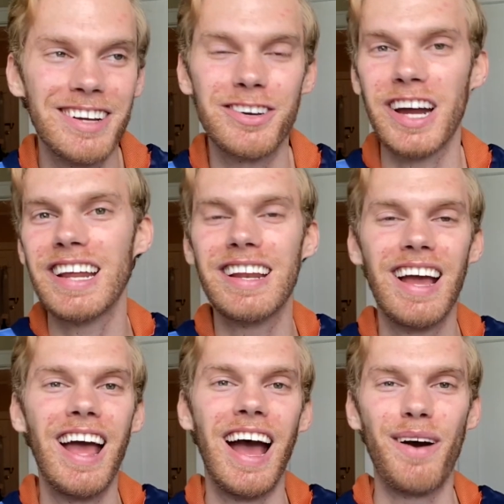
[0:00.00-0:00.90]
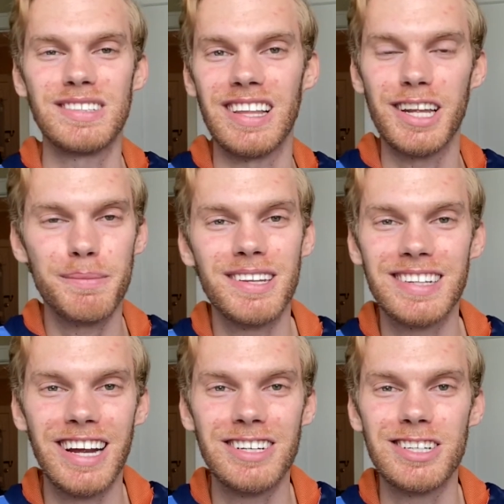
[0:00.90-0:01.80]
Granted, I was a little bit
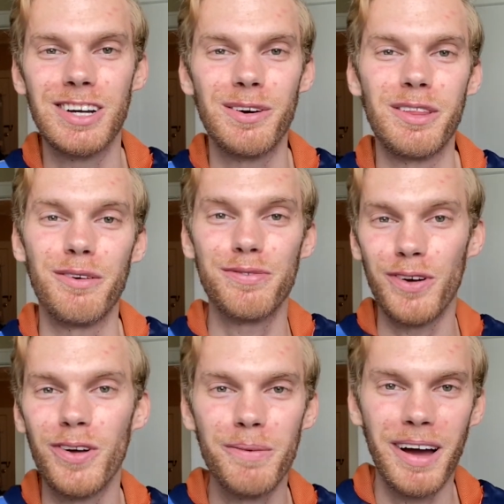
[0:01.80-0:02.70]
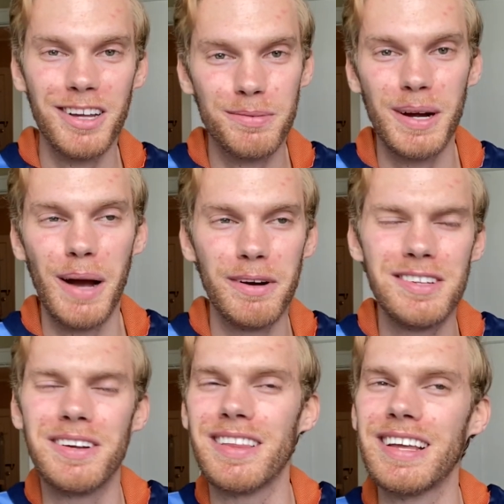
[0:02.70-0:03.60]
scared to go the full miles per hour,
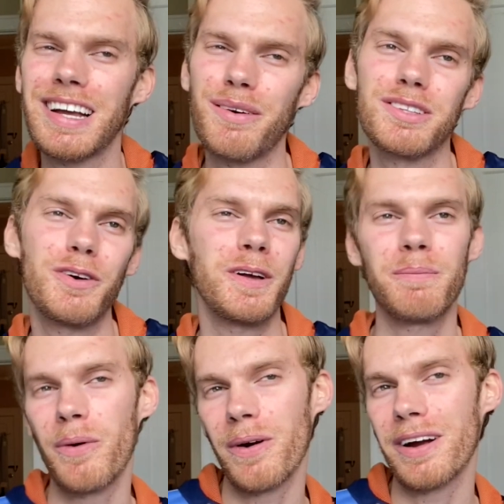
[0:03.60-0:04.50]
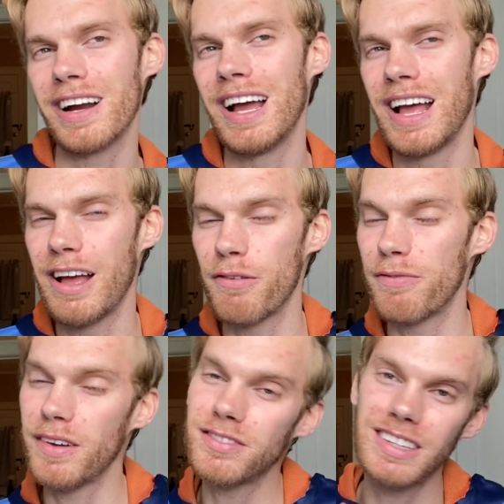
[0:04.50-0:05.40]
so I think I was going more
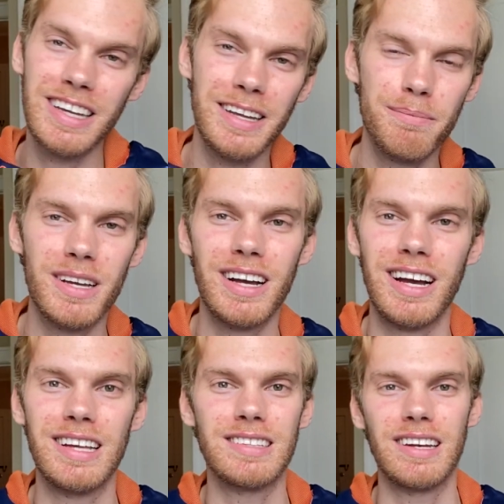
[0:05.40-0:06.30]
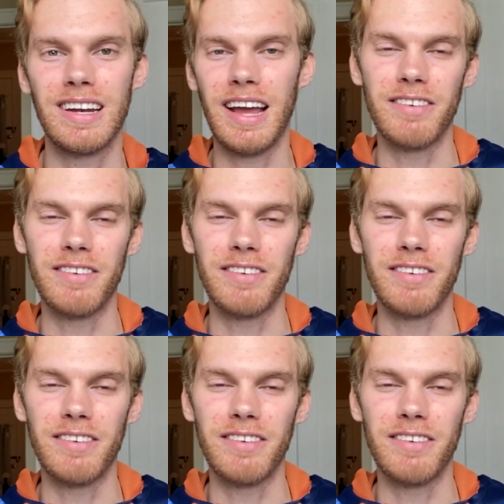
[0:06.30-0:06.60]
15 because I didn't have a